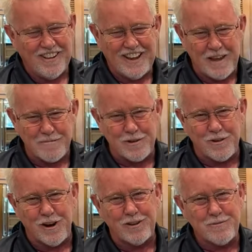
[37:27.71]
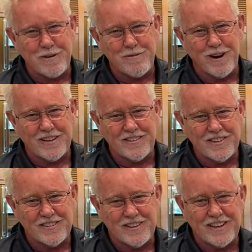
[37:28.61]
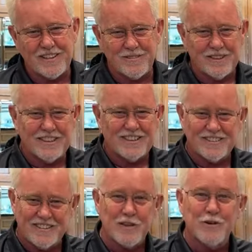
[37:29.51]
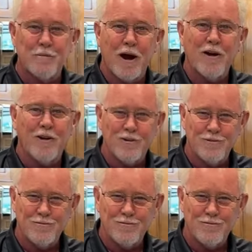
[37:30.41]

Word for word: Happy trails, my friends, and we'll see you tomorrow.